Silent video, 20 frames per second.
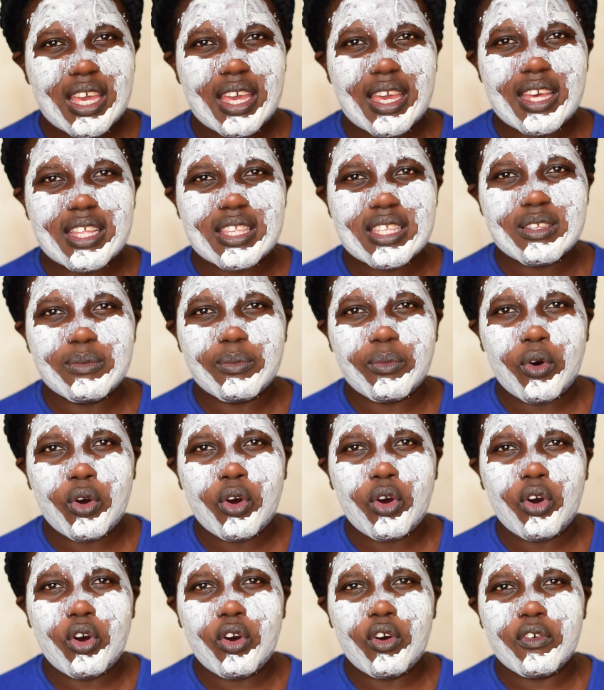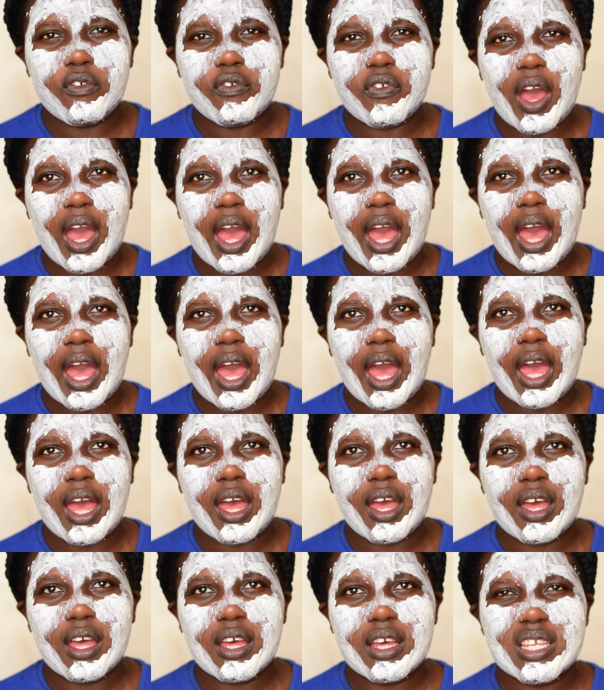It's more of a
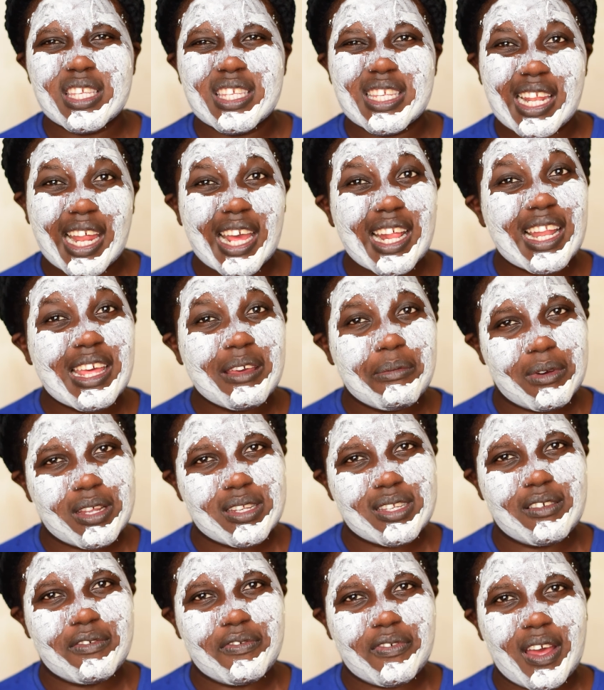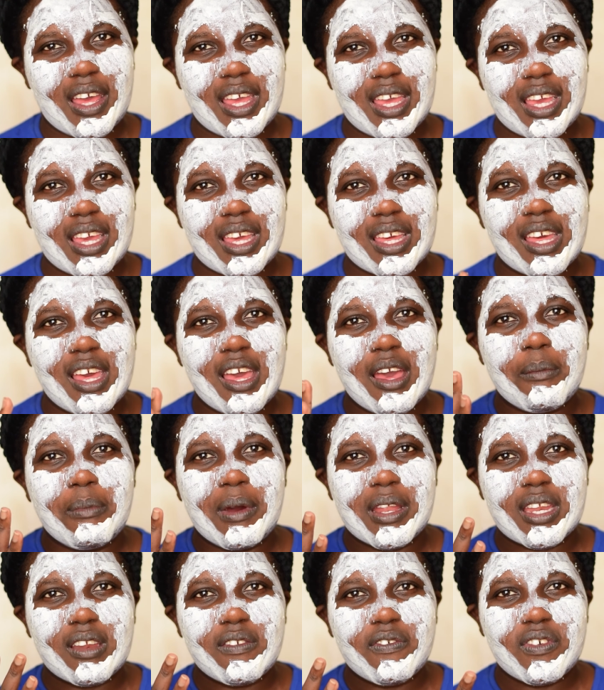slightly mattifying,
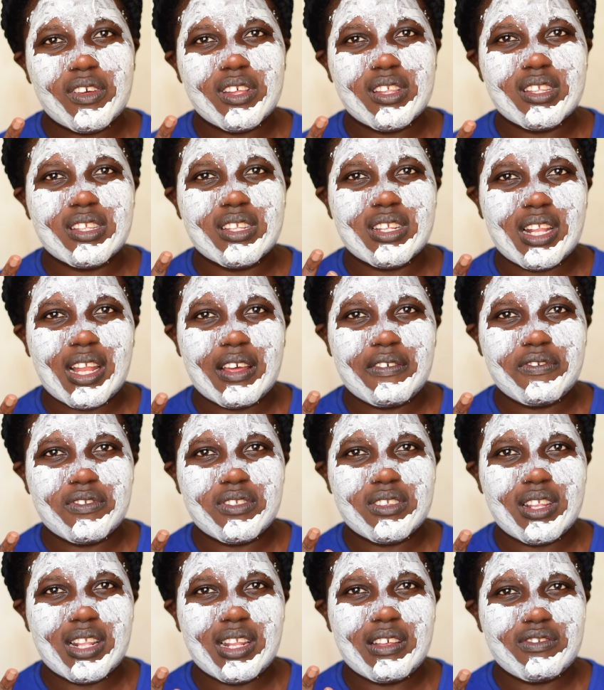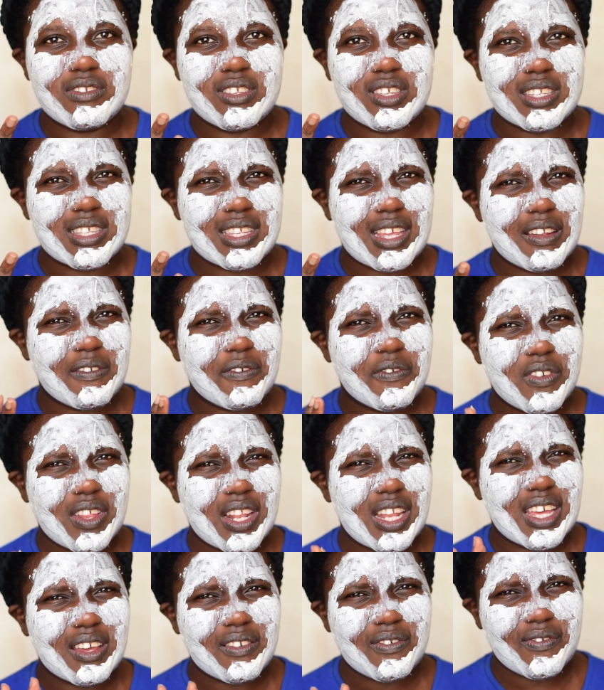but it leaves the skin
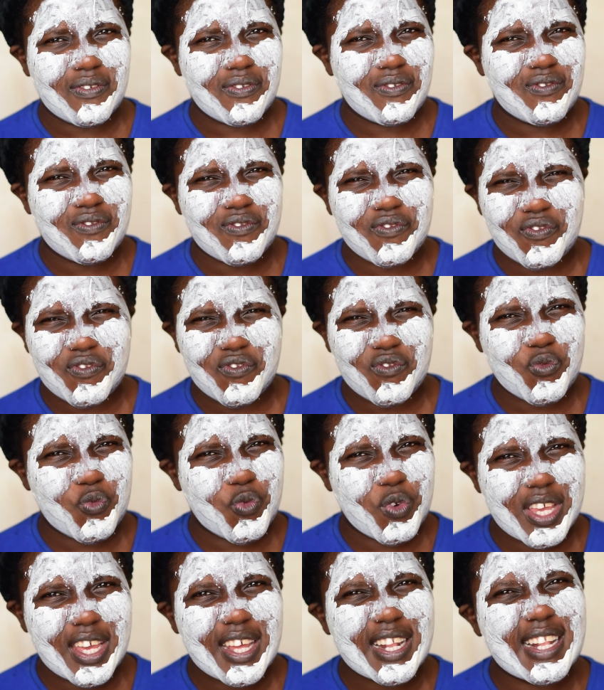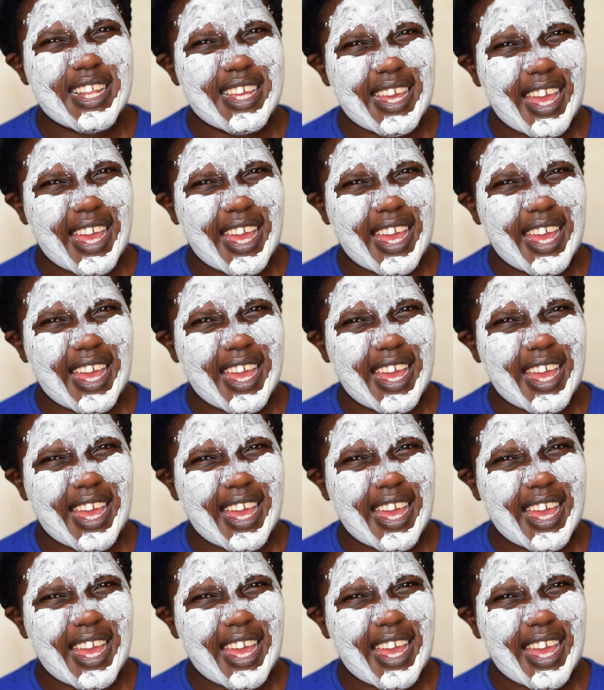feeling weirdly